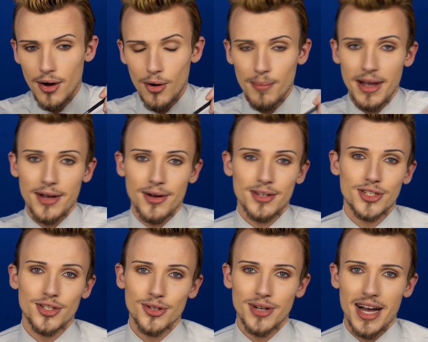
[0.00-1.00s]
Oh my god,
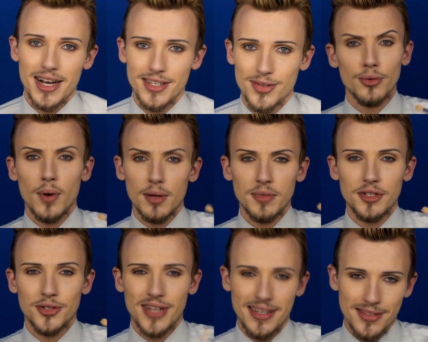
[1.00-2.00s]
you guys, you want me
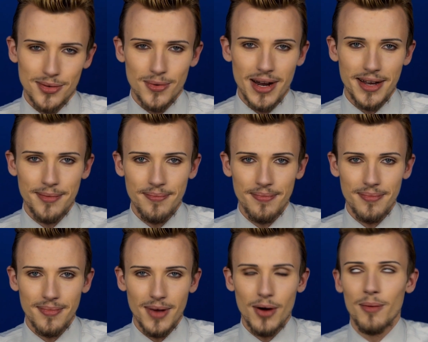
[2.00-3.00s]
to test it, right?
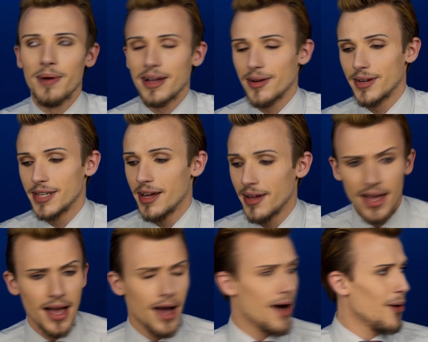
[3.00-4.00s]
Oh my god,
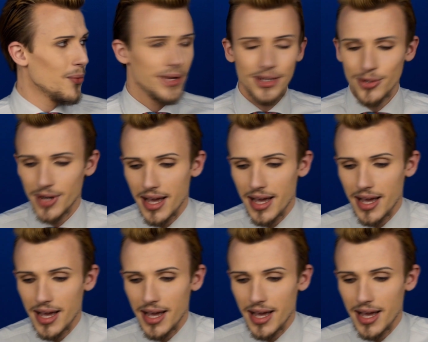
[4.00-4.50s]
how we do